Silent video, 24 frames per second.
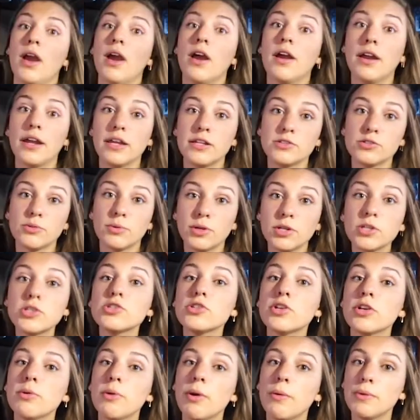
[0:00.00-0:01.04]
Alright, so we're going to
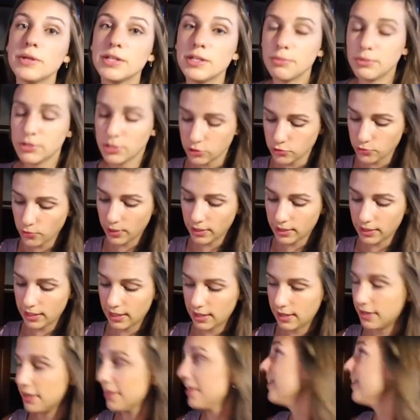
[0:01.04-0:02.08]
show you what we did with the toilet.